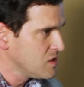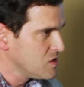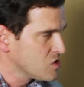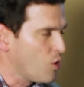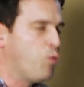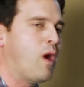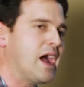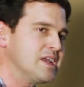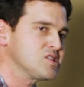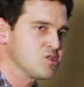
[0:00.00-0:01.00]
So
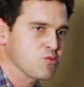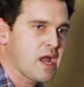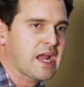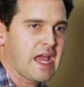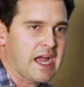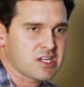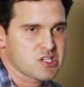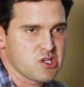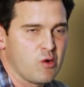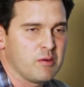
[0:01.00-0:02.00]
why is the REC Act
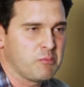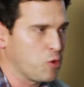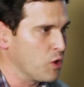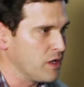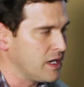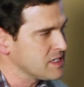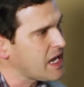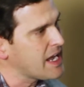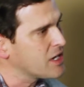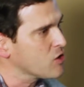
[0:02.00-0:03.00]
so important? As
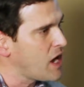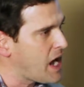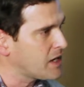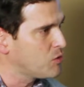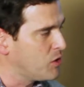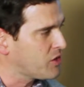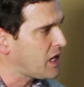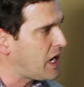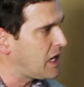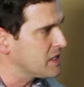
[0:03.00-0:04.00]
I interact with
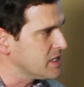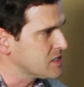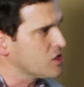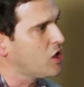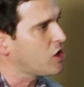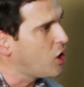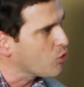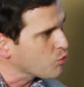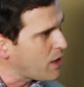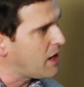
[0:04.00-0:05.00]
colleagues
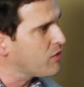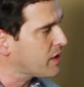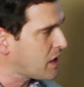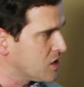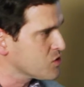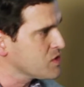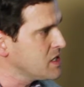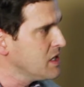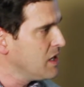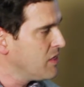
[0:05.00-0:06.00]
around the country
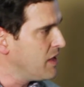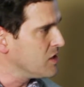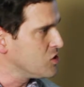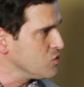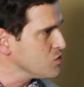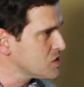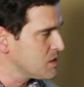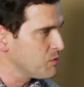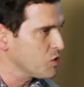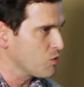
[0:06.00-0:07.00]
that do
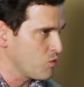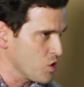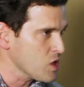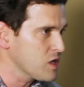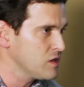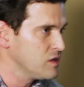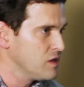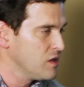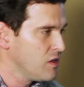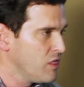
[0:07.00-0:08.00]
similar work,
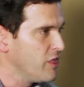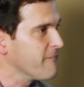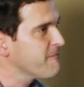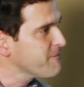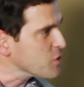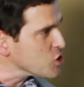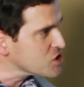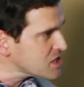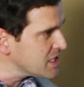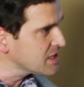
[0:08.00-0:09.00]
the
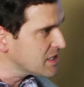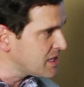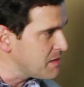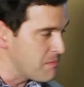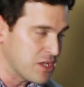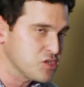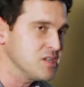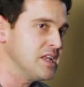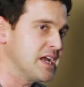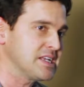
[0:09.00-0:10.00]
first thing that they
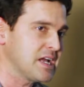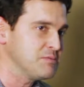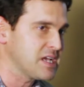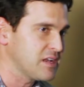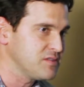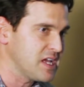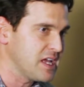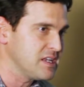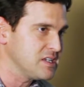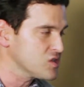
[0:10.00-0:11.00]
mention 9 times out of
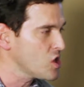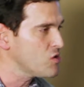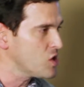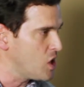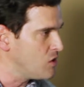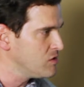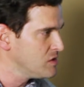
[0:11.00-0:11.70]
10 is GOCO.